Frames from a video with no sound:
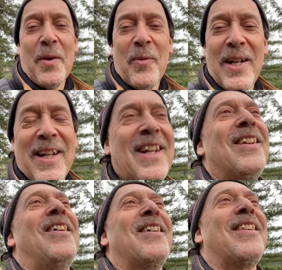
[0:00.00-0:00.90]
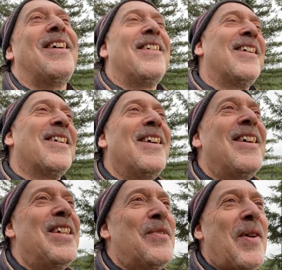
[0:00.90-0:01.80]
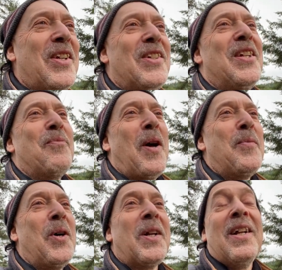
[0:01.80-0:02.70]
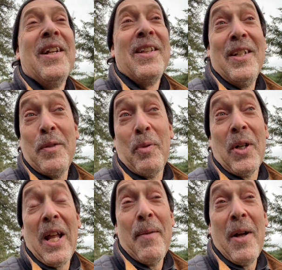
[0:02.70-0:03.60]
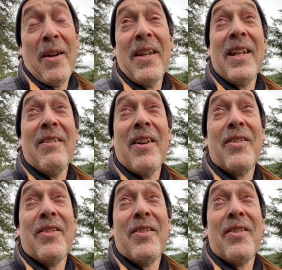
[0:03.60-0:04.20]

I'm reading along there, and there he's mentioning my book. This book came out, I think, around